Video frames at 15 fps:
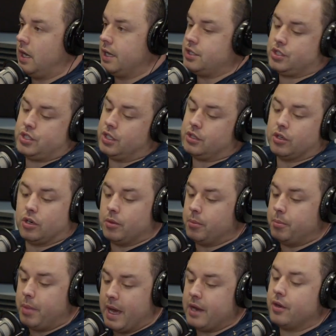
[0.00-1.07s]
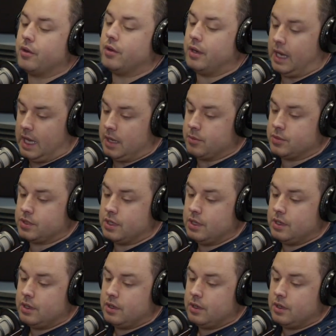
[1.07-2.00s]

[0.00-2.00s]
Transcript: I just think there are better names.